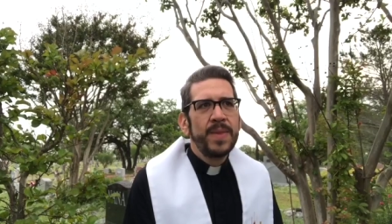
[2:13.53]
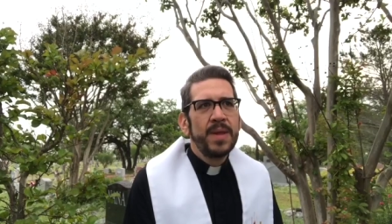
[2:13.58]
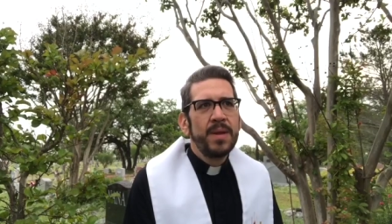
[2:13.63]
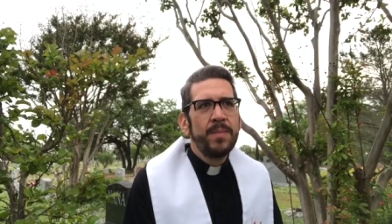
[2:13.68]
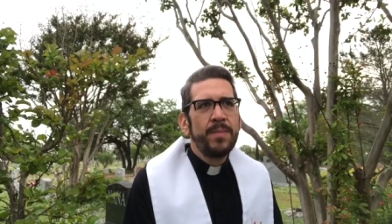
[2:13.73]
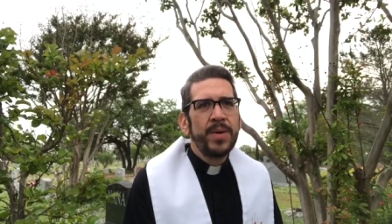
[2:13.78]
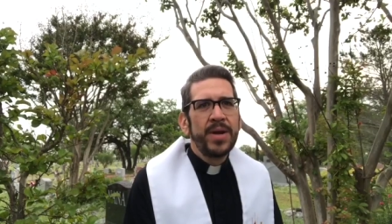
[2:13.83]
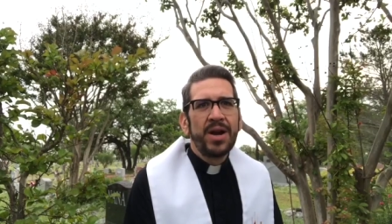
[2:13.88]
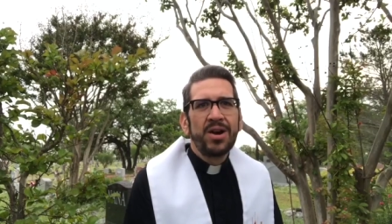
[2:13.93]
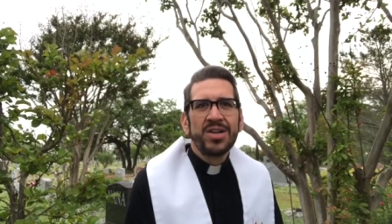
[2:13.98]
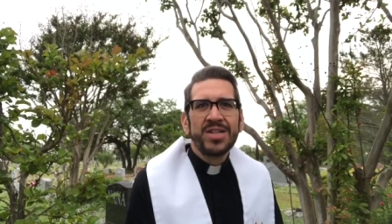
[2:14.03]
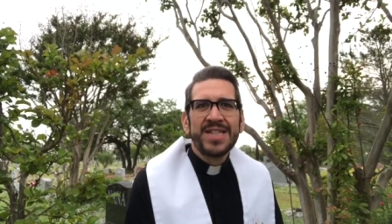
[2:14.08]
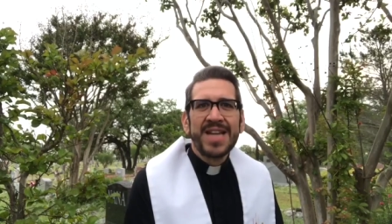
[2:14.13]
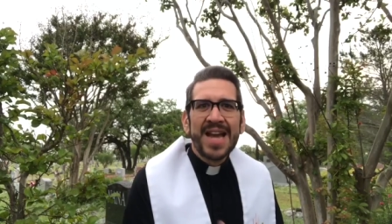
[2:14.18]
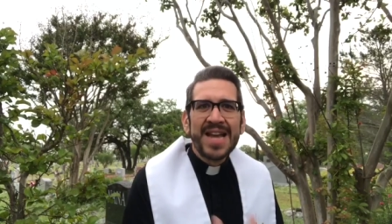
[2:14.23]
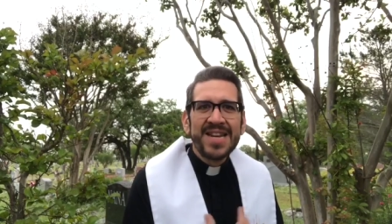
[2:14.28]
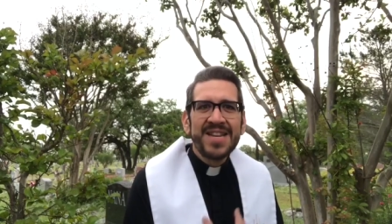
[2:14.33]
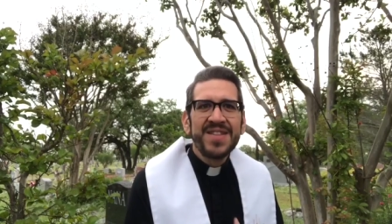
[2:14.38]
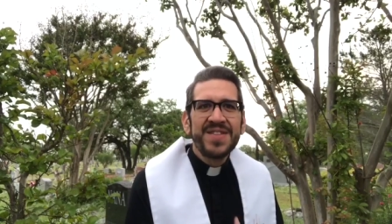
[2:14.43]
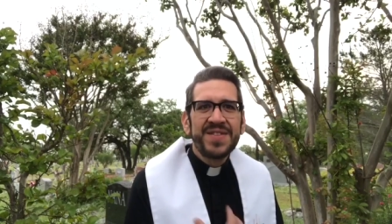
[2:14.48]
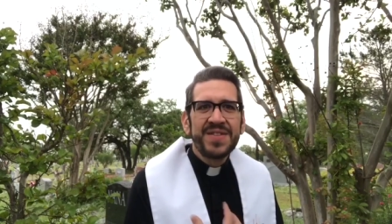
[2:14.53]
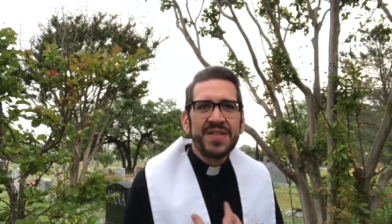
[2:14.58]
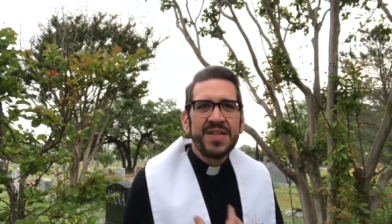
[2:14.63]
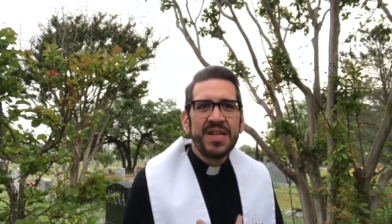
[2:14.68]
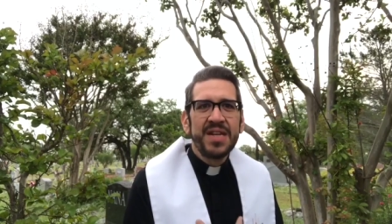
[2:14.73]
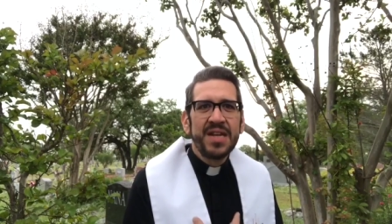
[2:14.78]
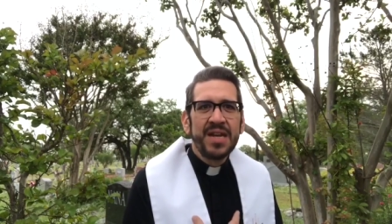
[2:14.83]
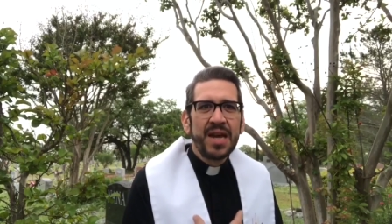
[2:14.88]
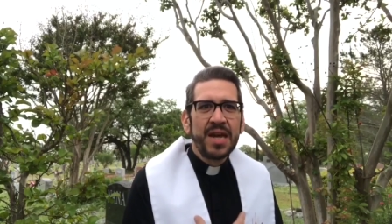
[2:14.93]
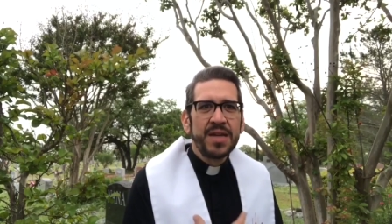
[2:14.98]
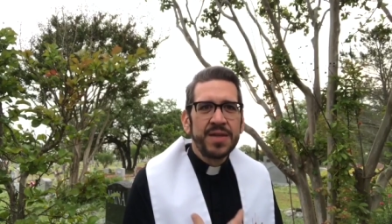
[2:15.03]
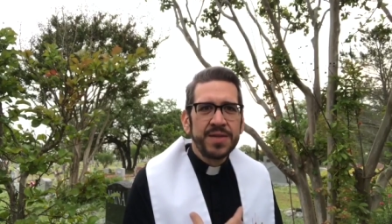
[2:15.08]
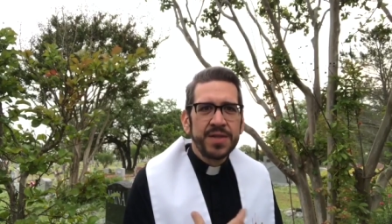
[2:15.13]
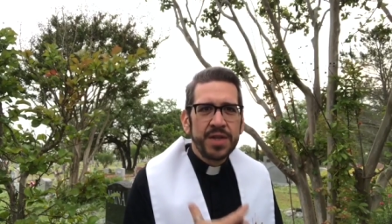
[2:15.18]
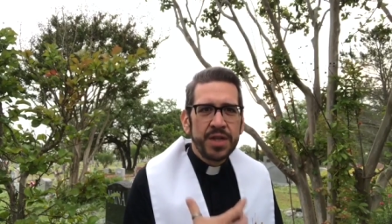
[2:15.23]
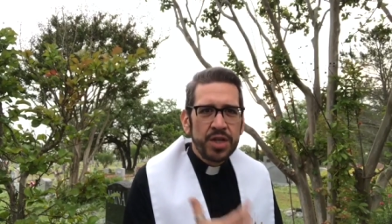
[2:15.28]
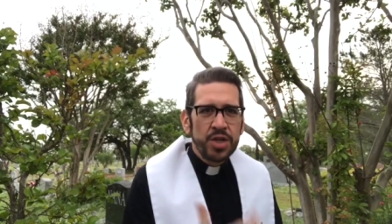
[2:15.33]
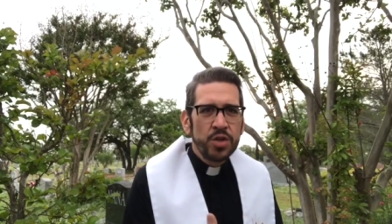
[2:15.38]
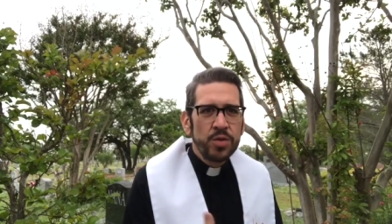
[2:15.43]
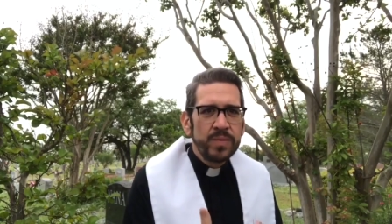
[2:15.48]
But our tendency as
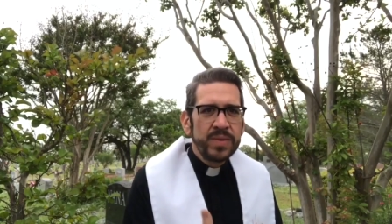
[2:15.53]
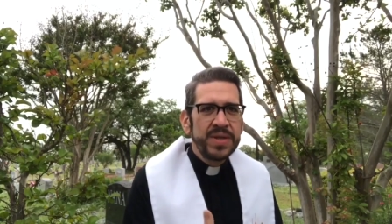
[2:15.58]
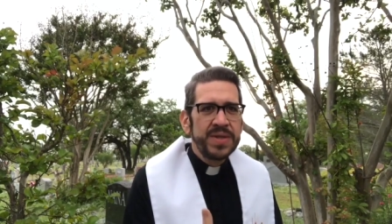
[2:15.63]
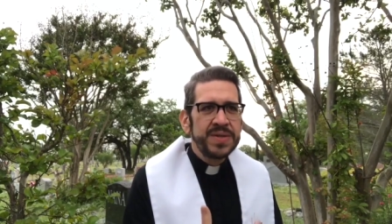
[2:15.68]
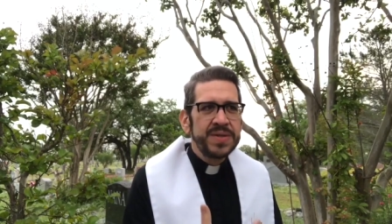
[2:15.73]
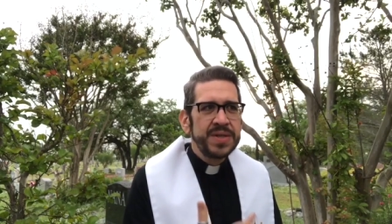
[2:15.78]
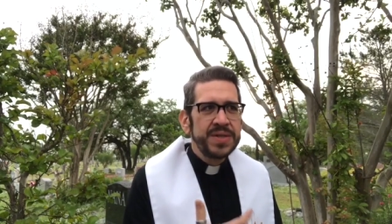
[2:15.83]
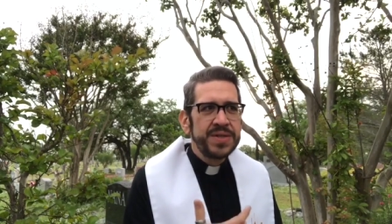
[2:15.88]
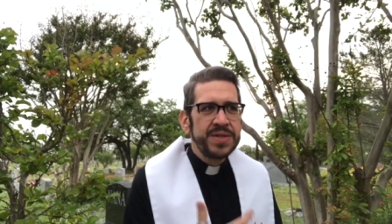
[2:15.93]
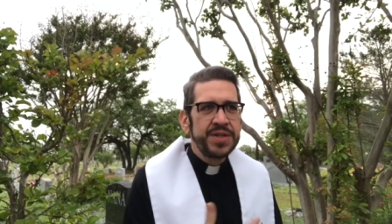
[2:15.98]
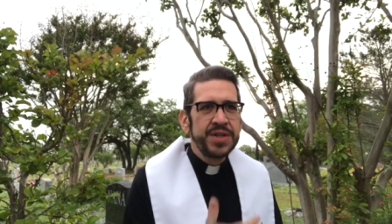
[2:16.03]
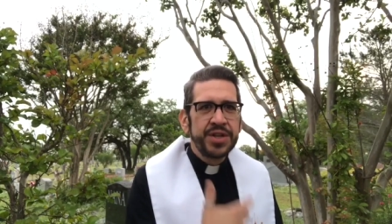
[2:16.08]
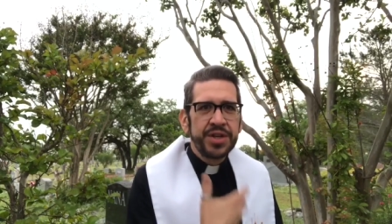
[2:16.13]
humans is to